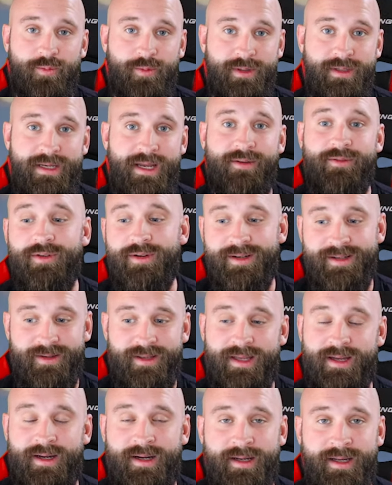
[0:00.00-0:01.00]
We never uh,
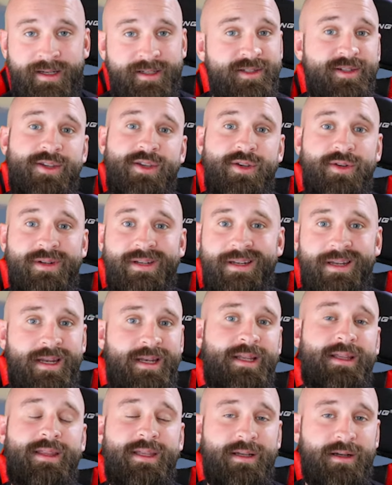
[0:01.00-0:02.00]
executed
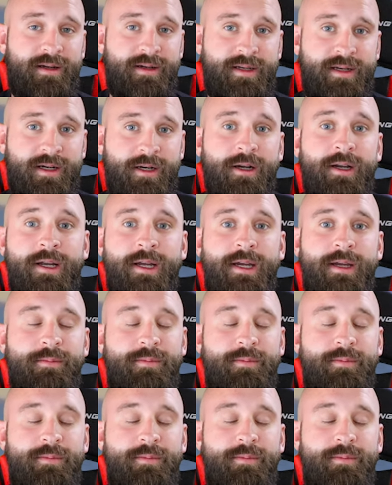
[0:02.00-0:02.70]
anything on here